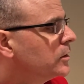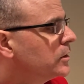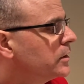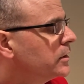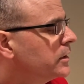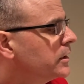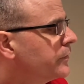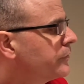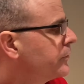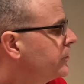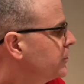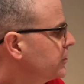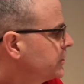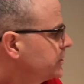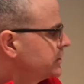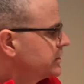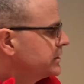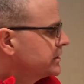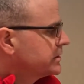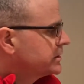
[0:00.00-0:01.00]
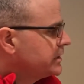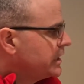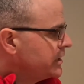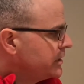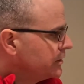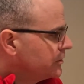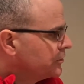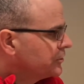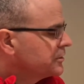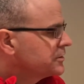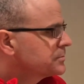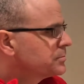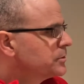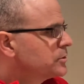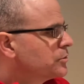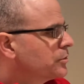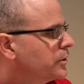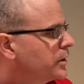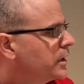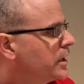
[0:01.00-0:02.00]
If they're sustaining their
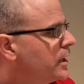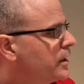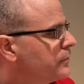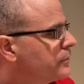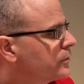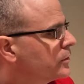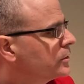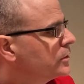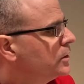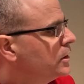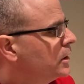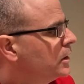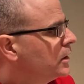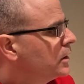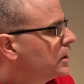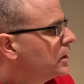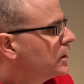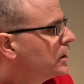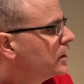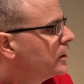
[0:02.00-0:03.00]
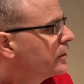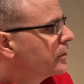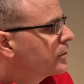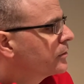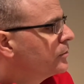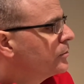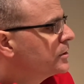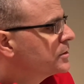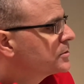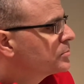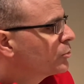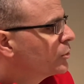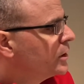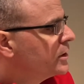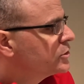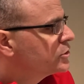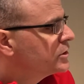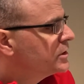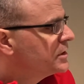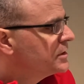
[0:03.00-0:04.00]
inspiratory effort through
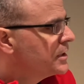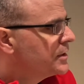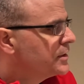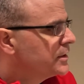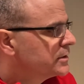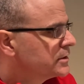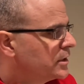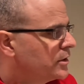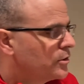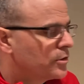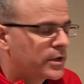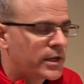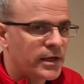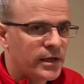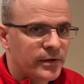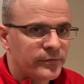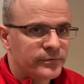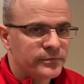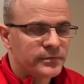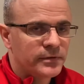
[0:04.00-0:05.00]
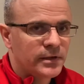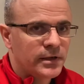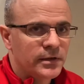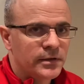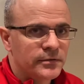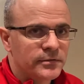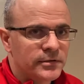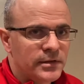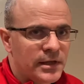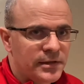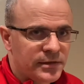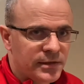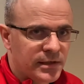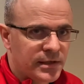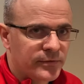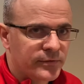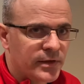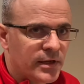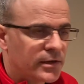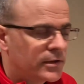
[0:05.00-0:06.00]
inspiration, and then they say, okay, I think
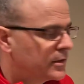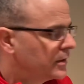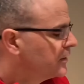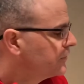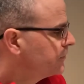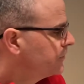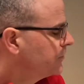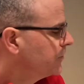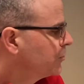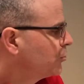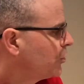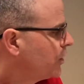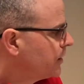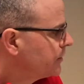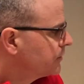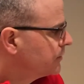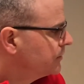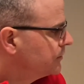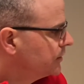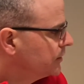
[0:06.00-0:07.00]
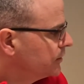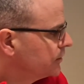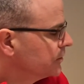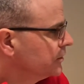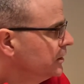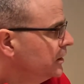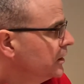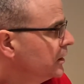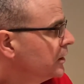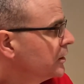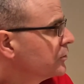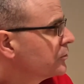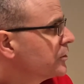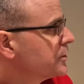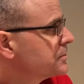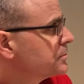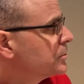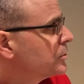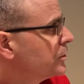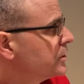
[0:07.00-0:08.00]
I've got enough of a breath, and their
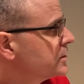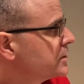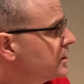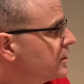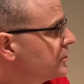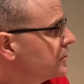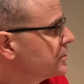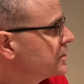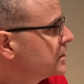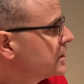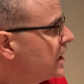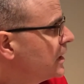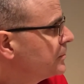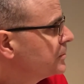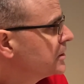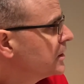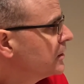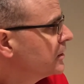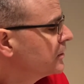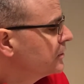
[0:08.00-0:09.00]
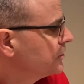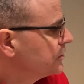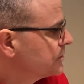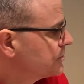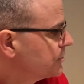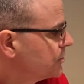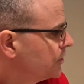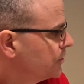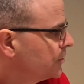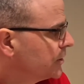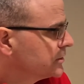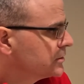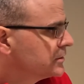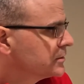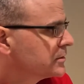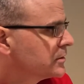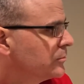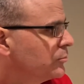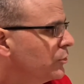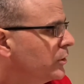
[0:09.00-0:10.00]
respiratory centers stop telling their inspiratory
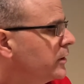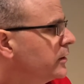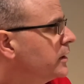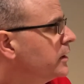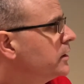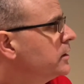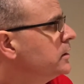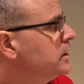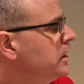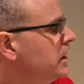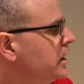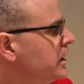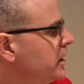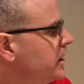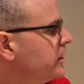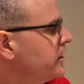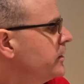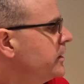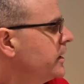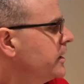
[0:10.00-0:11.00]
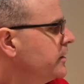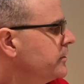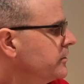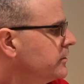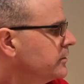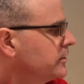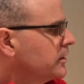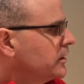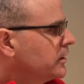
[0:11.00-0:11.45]
muscles to breathe in, then